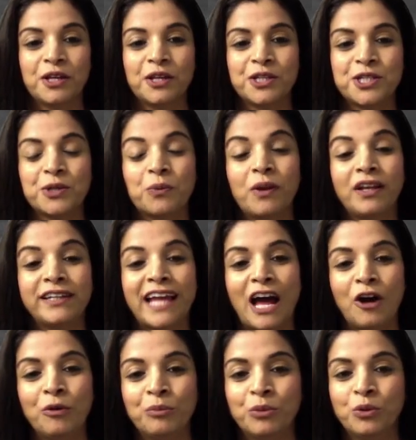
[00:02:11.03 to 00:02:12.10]
So we'll now
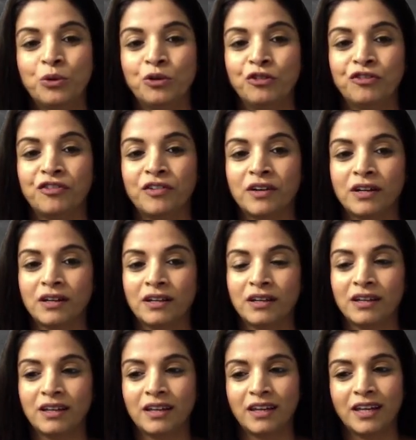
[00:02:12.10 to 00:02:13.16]
move
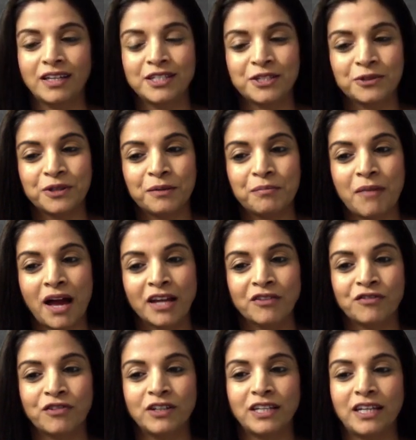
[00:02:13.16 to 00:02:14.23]
into the
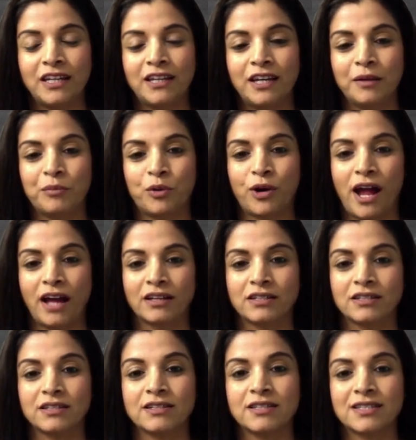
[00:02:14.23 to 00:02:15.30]
mindful eating
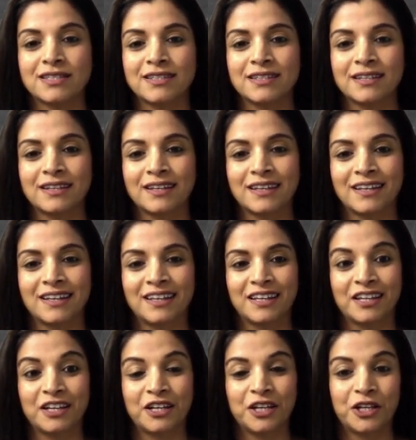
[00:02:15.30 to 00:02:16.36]
practice.
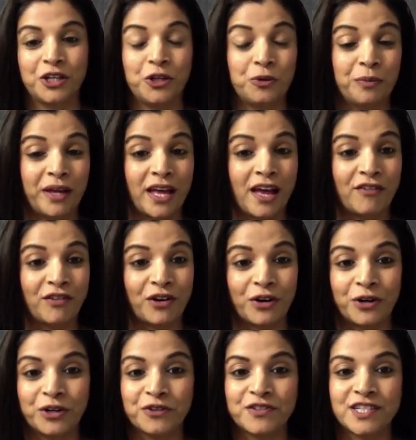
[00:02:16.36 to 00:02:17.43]
You may have
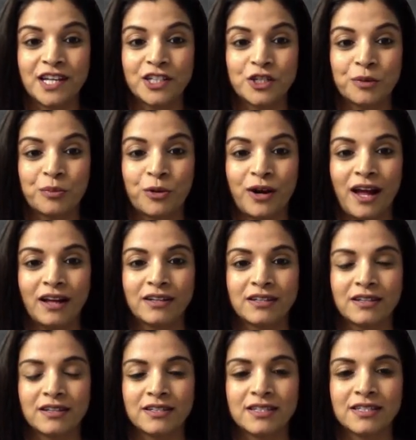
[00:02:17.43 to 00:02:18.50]
heard of such a
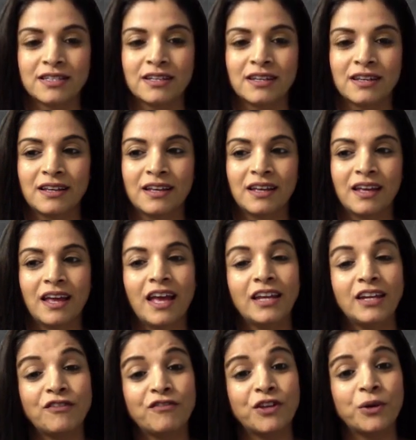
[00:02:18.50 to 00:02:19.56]
practice, and
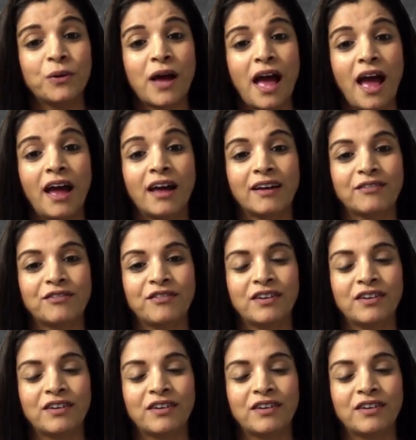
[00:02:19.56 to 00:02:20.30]
if you have,